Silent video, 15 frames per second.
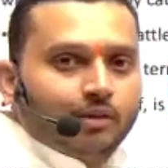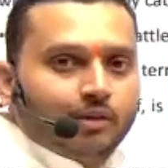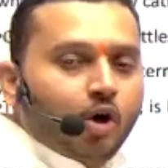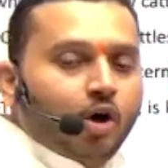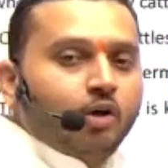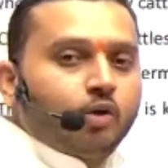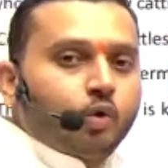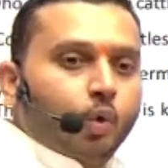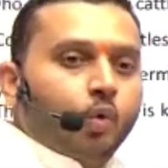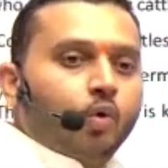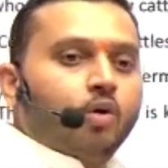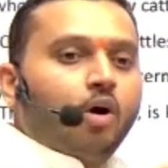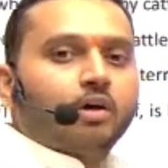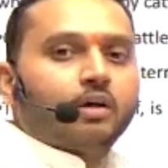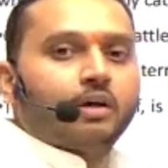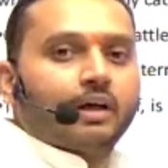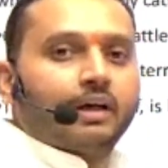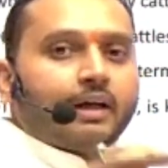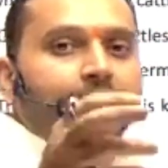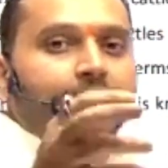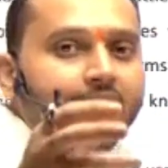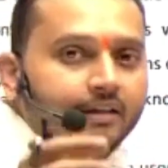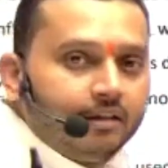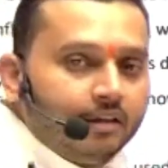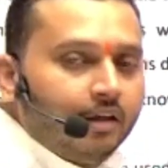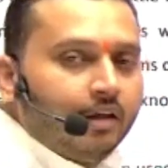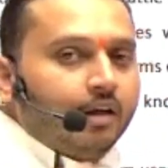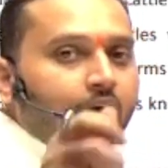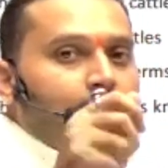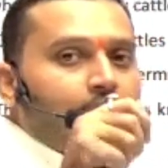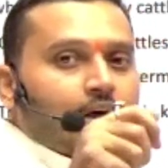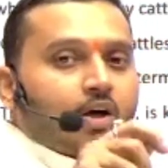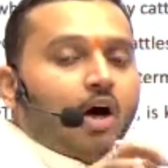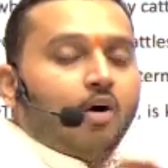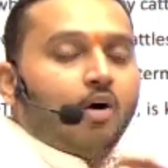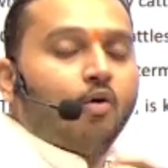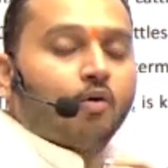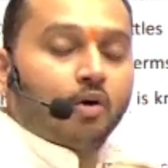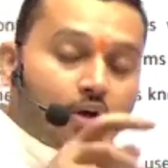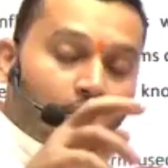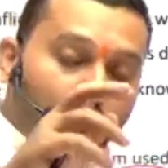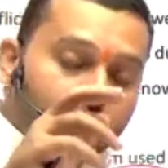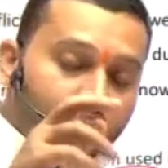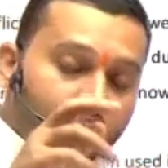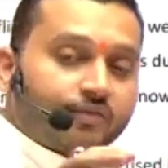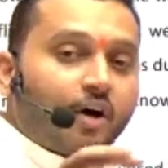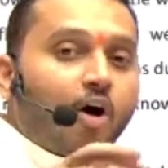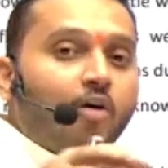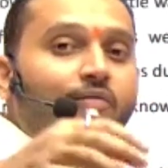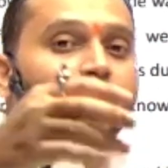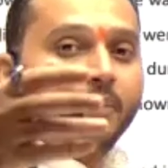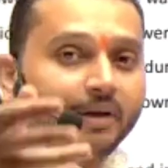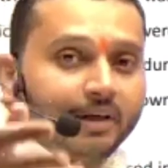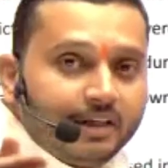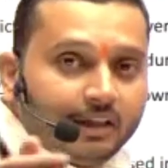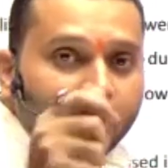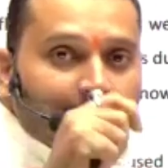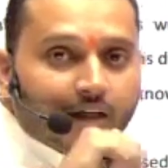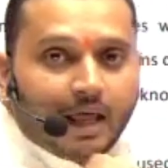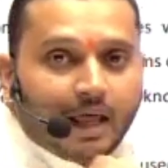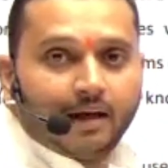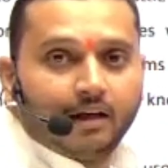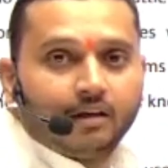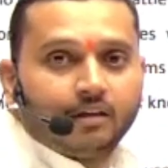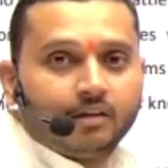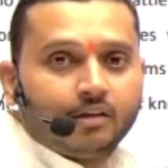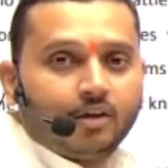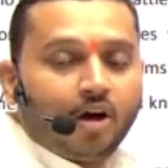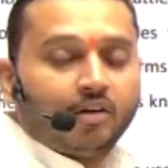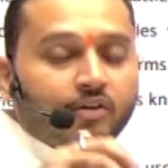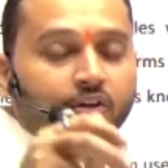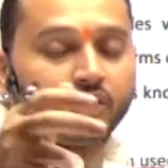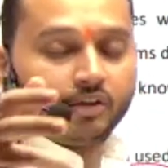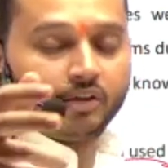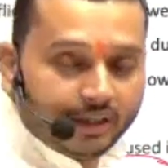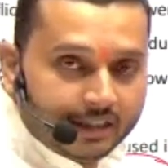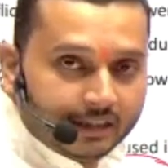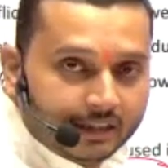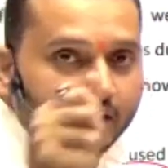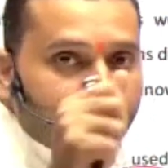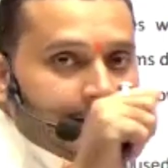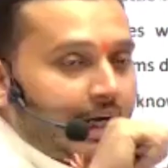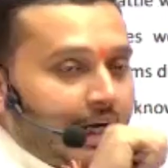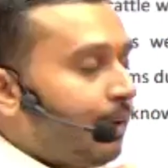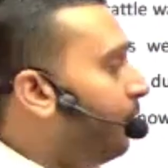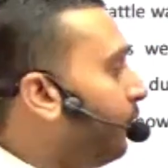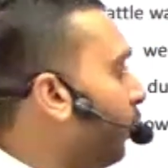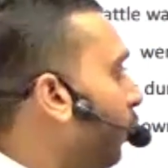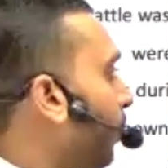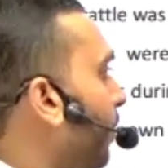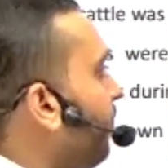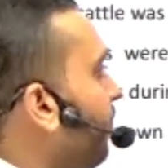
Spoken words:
or to conquer any cow, lot of cow from any other clan or any other tribal group.